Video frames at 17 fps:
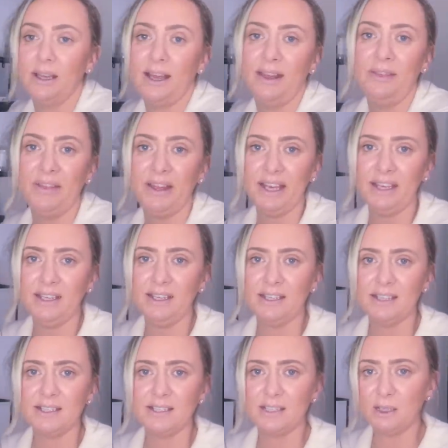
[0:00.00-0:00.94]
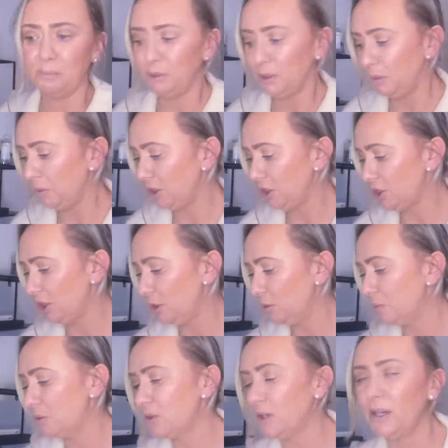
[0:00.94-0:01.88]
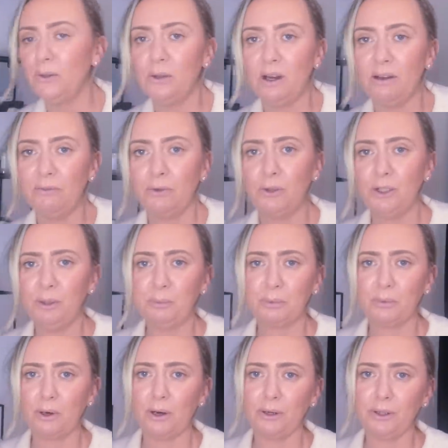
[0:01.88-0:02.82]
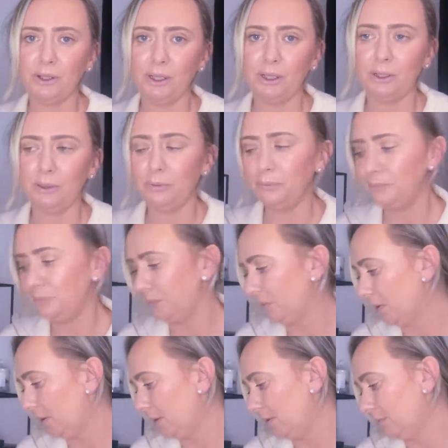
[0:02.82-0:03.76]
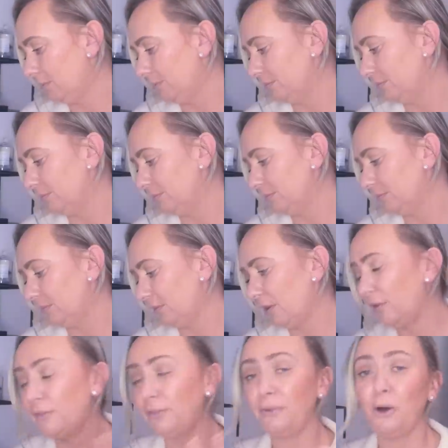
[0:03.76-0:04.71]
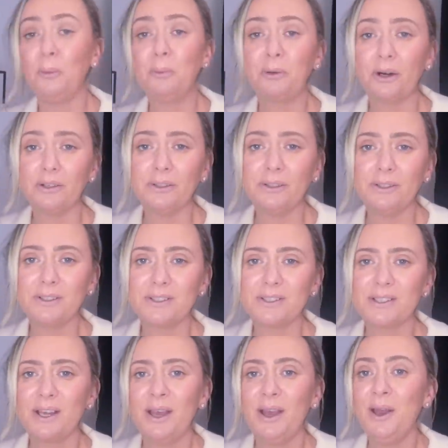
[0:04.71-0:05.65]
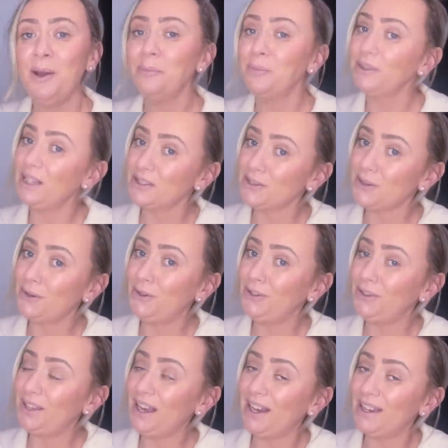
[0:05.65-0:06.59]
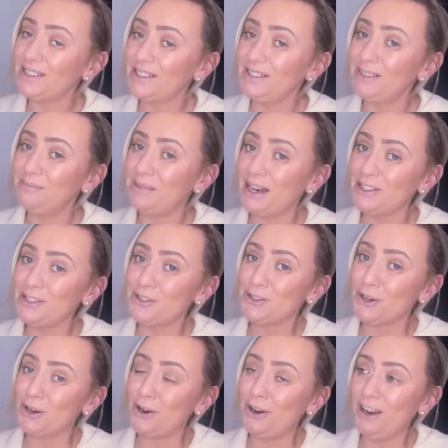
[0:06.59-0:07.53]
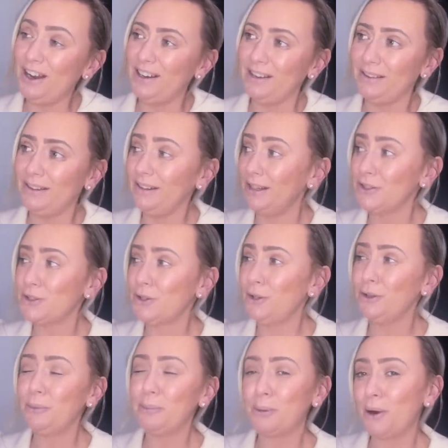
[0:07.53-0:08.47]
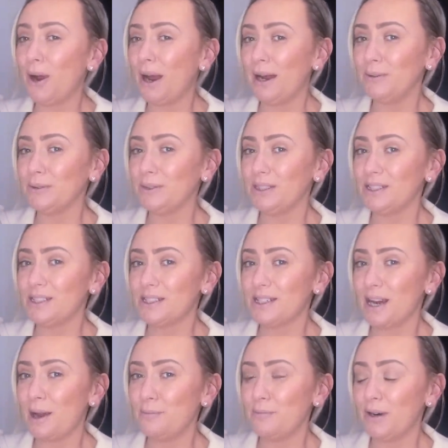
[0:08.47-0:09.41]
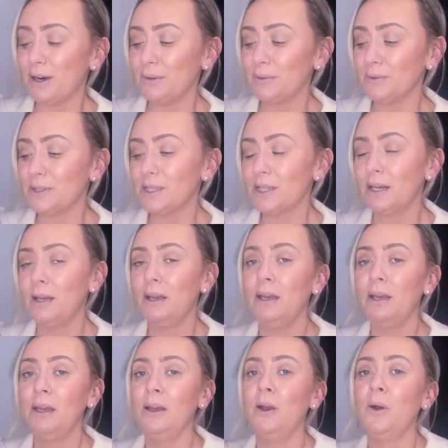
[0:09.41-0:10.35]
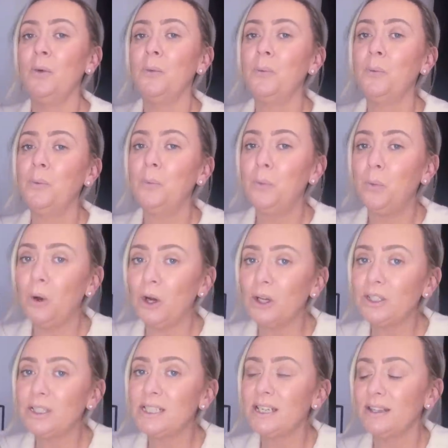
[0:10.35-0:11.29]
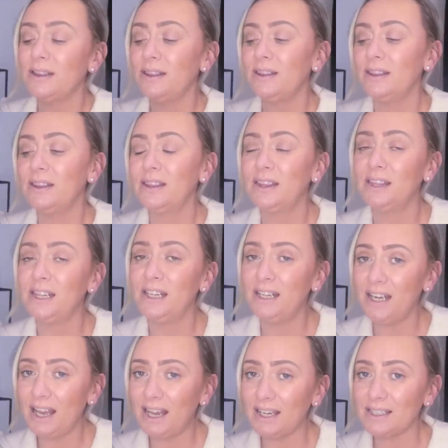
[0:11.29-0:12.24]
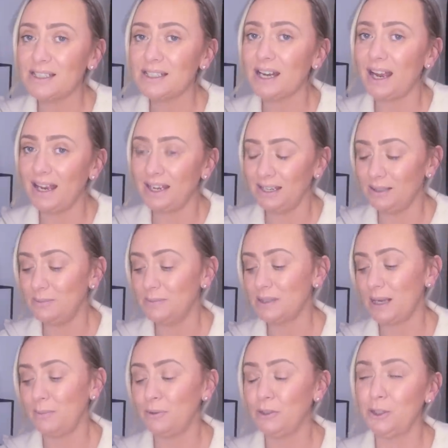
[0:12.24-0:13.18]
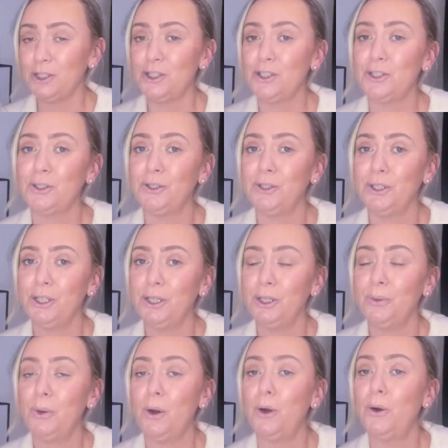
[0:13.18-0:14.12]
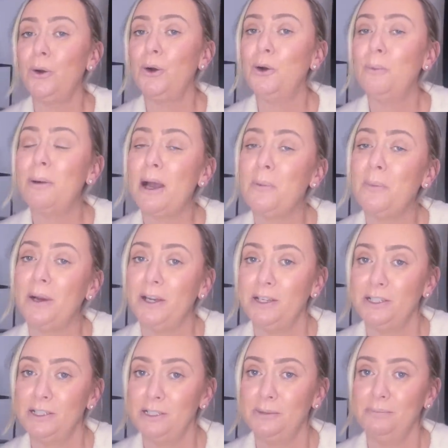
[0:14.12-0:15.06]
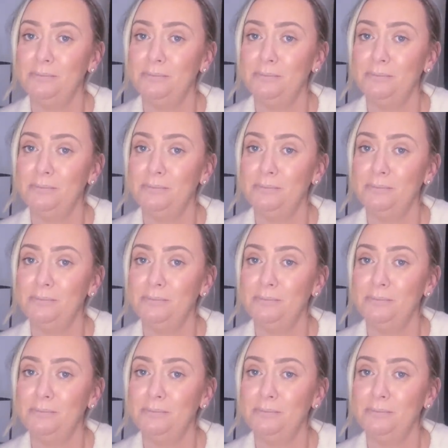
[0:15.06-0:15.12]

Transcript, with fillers: And that is the Beauty Dupe. So I know I've only brought you four products, but that's all they had in my store, and I think that's all they brought out this time round. What the next items that I'm going to show you, oh my word.